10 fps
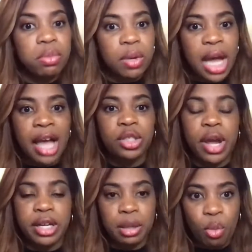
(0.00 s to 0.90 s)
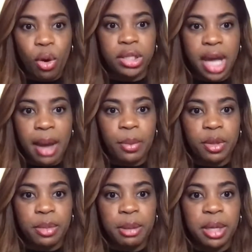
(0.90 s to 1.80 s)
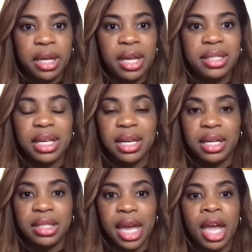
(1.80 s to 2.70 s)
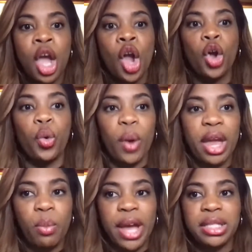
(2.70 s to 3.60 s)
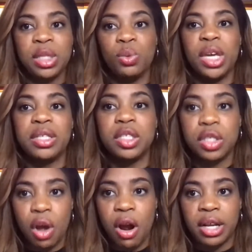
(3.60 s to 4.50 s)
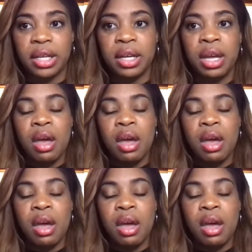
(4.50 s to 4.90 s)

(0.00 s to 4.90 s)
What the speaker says: contracting more time with me because it is a great way to get started